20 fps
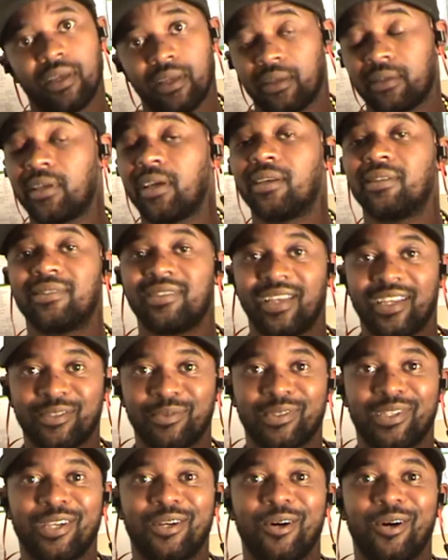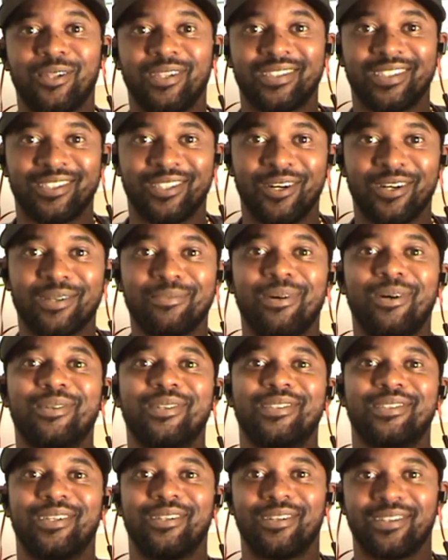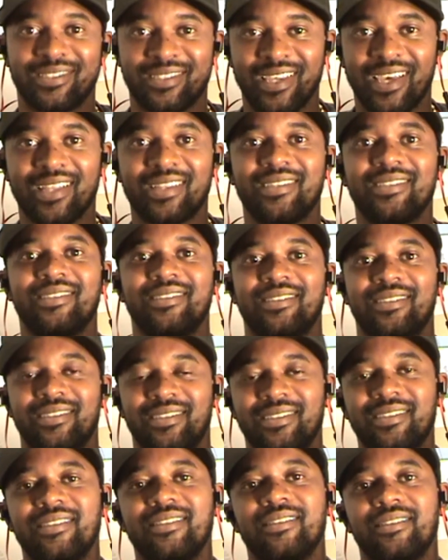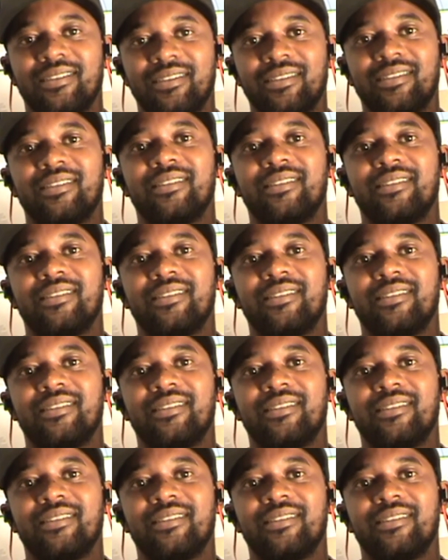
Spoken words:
Yeah, that's what they call it, the Dog and Pony Show. Exactly.